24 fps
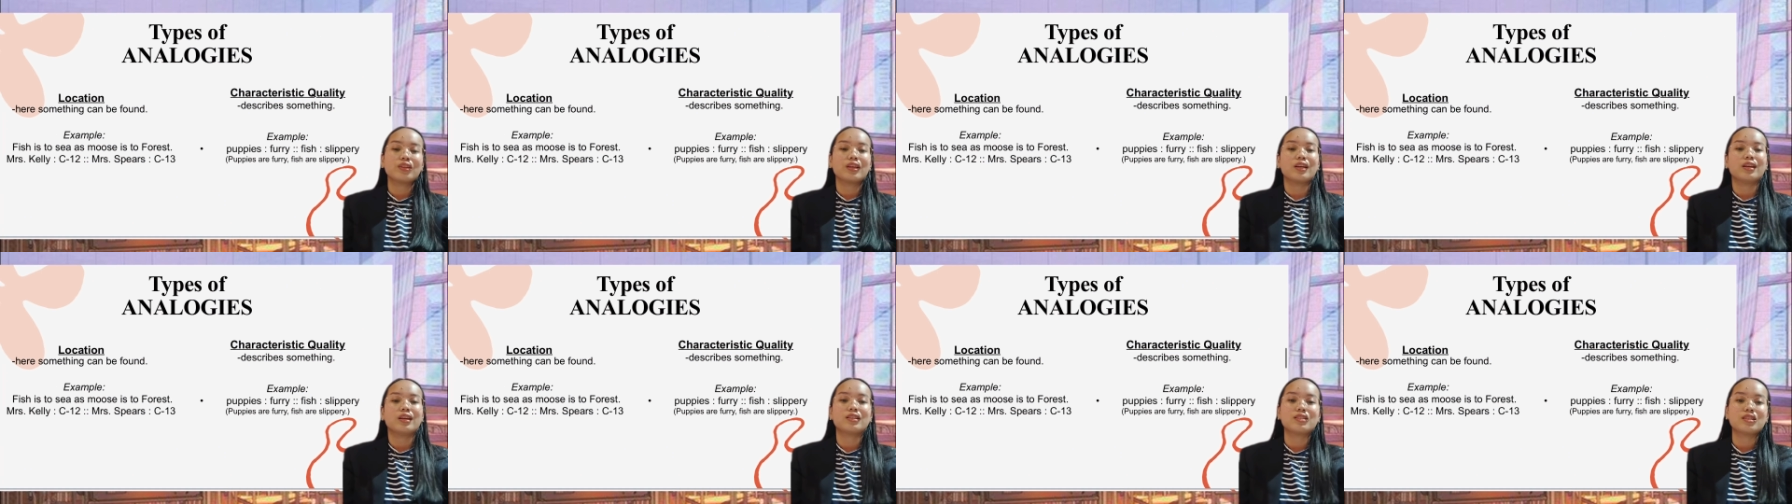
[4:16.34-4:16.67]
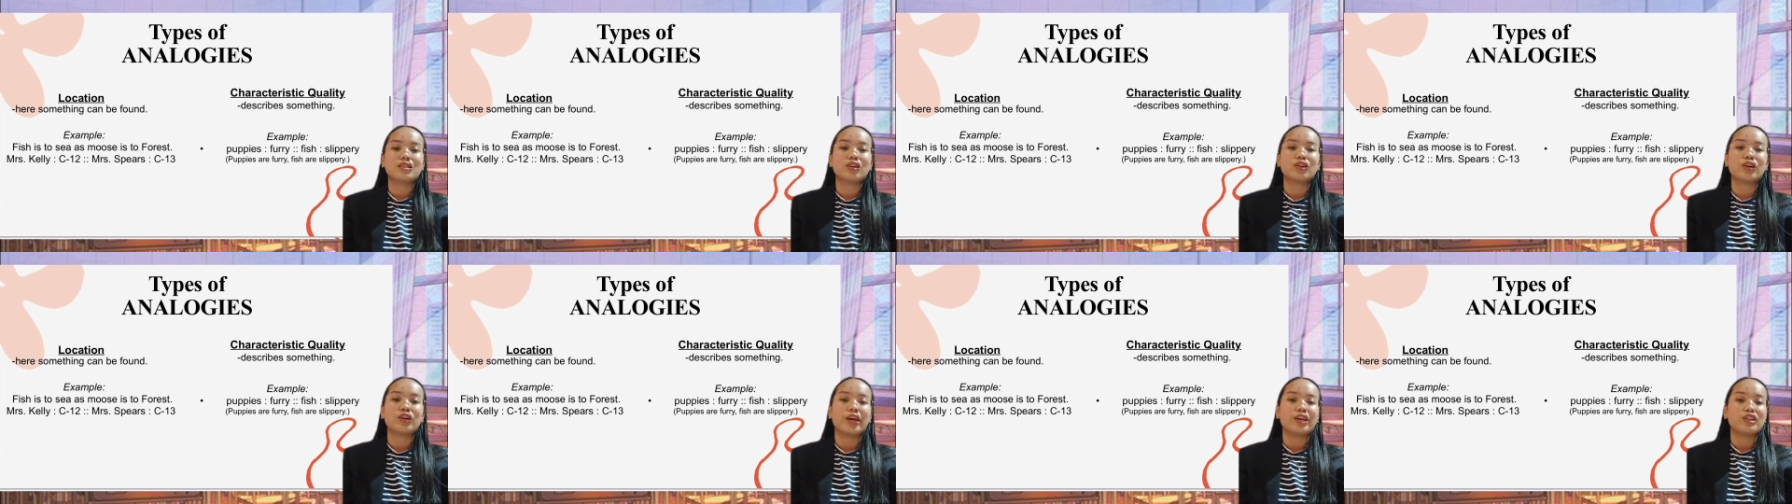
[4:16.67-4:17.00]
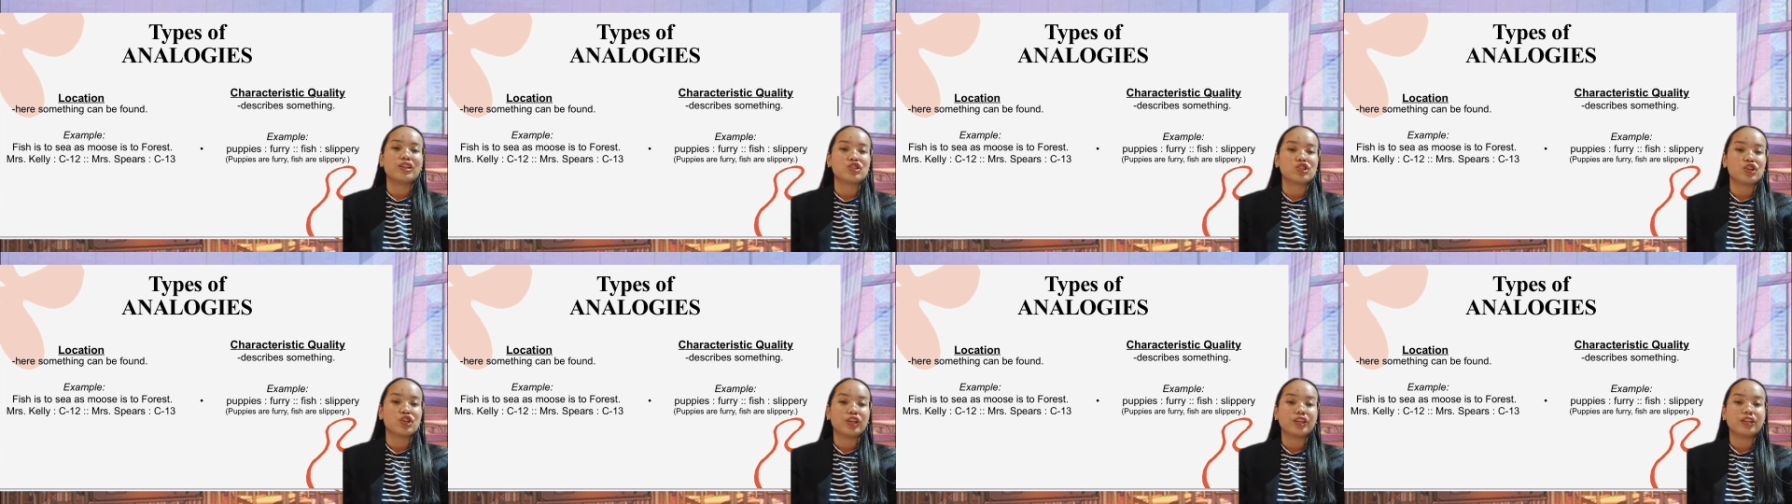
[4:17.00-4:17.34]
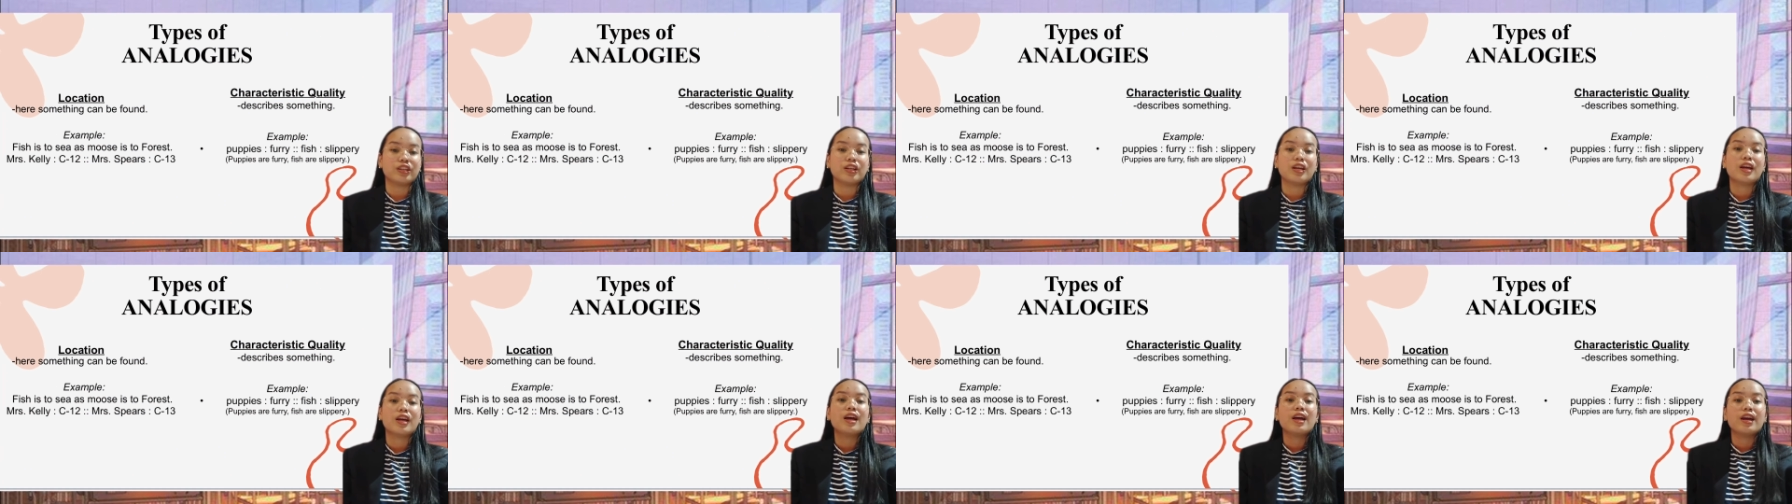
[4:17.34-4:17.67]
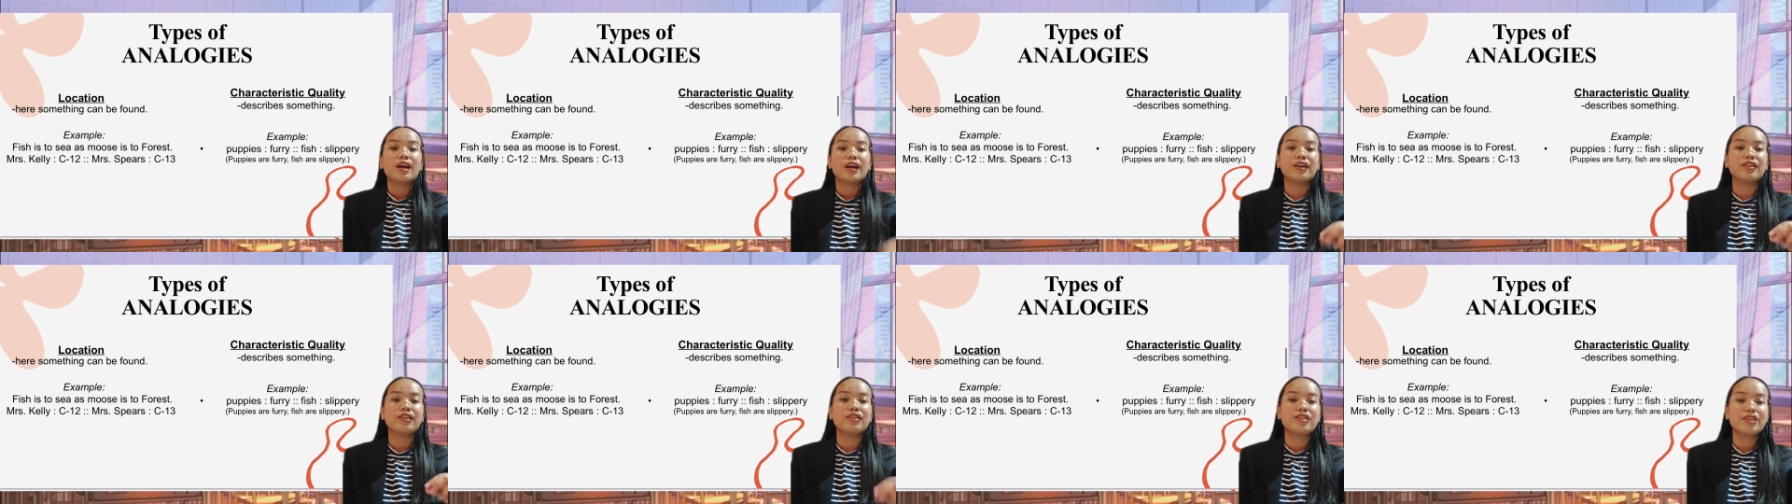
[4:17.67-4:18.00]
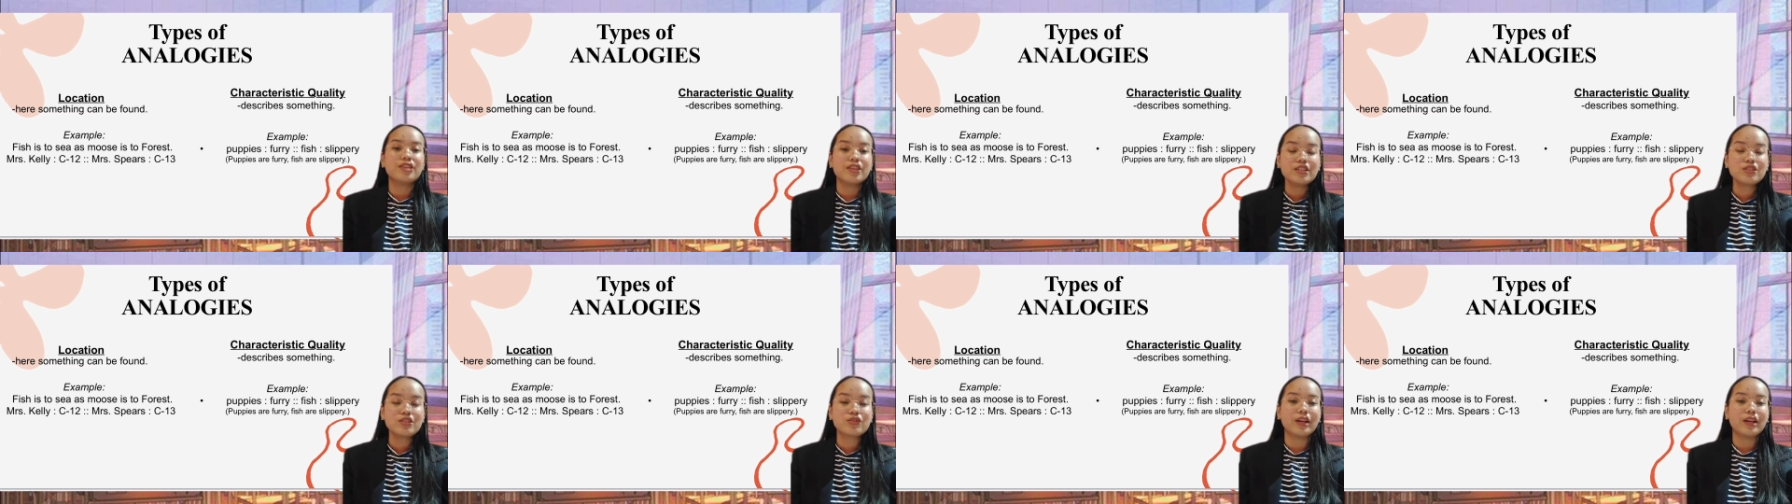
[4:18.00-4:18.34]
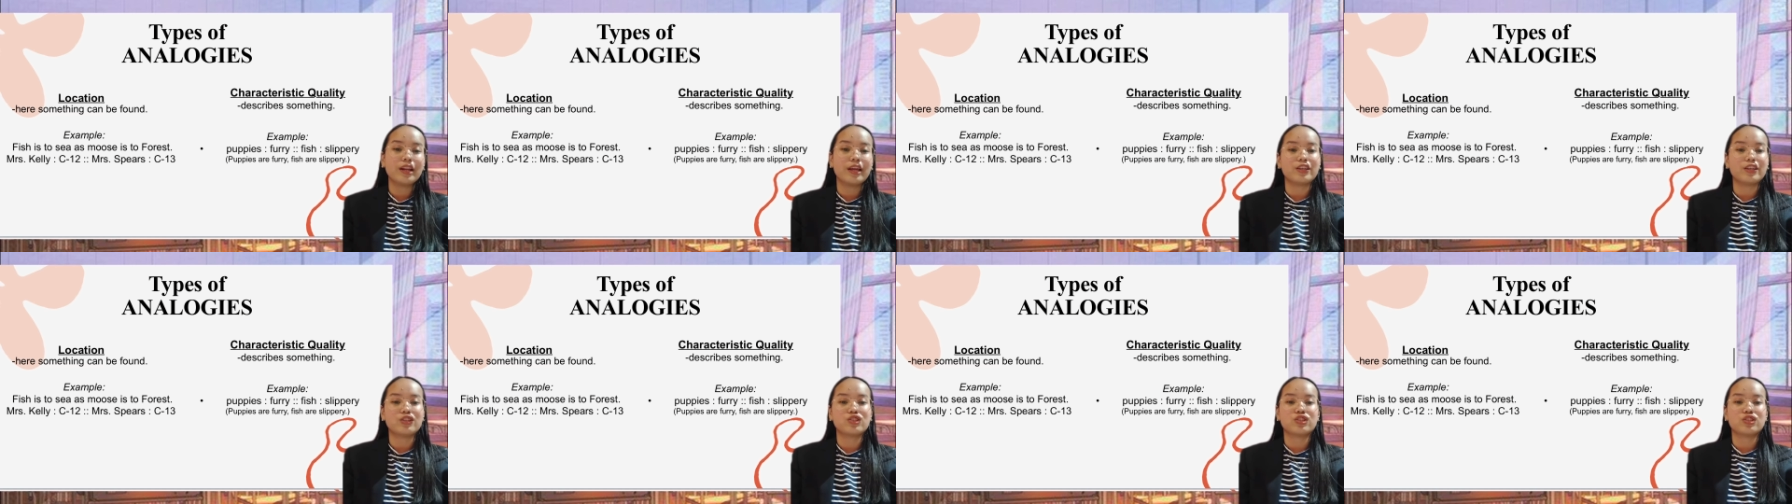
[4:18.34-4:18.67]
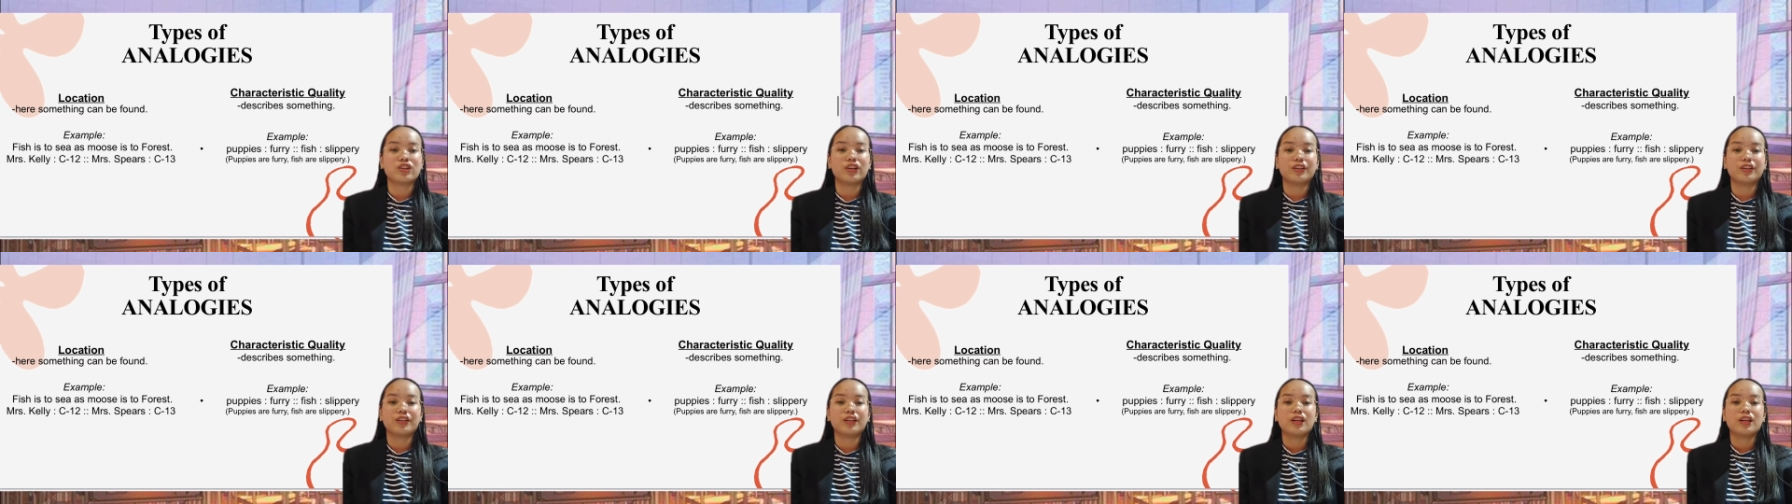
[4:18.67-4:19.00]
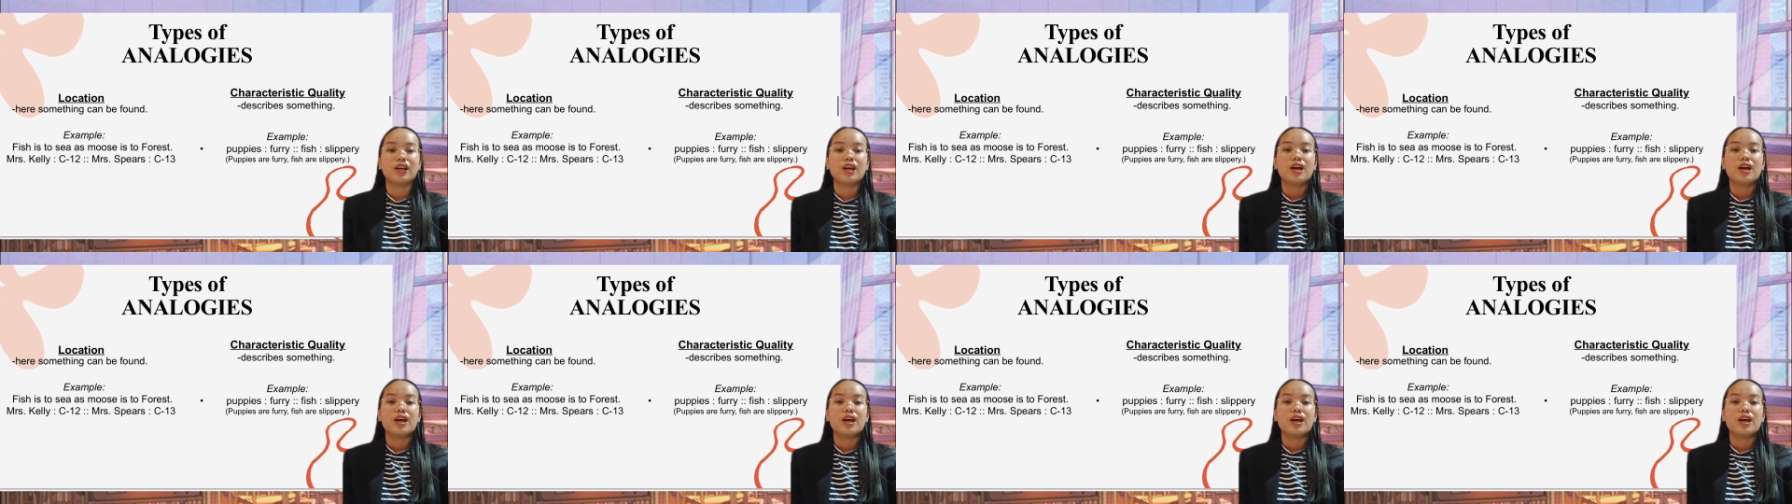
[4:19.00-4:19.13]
is location. In this relation,